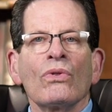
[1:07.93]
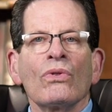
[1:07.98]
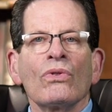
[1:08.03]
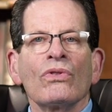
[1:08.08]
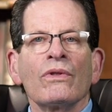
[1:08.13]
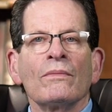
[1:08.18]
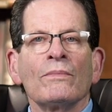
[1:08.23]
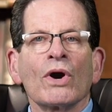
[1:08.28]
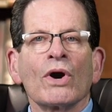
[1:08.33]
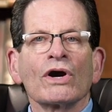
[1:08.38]

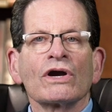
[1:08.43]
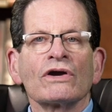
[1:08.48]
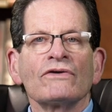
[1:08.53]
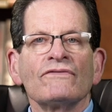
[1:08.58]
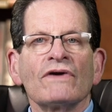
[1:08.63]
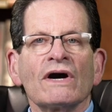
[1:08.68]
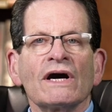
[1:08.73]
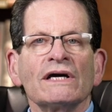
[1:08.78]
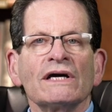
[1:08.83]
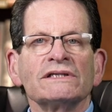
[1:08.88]
The market
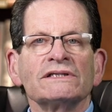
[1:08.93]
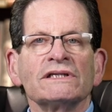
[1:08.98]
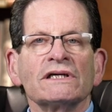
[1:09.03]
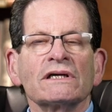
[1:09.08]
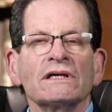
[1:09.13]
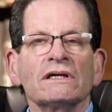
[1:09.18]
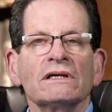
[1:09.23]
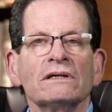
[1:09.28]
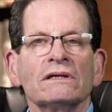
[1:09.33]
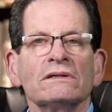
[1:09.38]

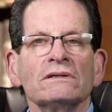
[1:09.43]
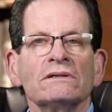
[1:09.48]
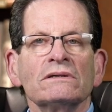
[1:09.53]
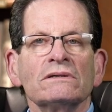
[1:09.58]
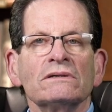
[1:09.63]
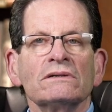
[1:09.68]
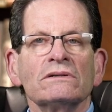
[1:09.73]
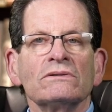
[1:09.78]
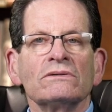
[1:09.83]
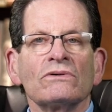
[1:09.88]
rising
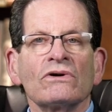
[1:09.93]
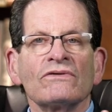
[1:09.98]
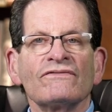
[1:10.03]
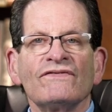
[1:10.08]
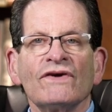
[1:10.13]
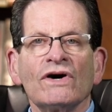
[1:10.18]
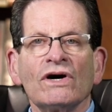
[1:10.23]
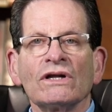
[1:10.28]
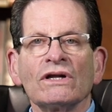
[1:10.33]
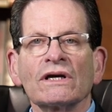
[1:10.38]
or
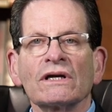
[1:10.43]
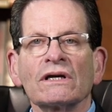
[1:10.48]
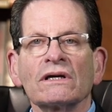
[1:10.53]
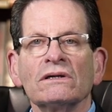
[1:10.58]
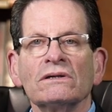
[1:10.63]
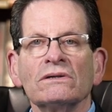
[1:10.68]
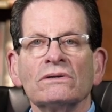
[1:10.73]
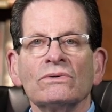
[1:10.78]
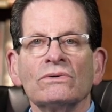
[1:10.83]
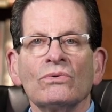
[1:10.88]
falling
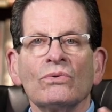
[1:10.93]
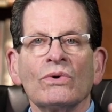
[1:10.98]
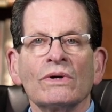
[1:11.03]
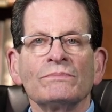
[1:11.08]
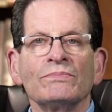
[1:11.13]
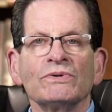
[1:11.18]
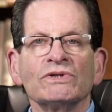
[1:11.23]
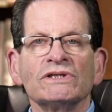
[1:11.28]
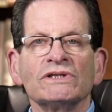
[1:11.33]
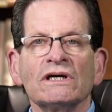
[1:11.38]

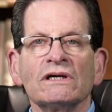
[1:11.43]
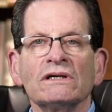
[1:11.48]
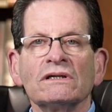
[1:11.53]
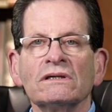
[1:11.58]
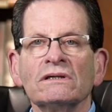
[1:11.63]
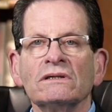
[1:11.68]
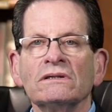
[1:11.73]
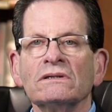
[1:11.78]
1%,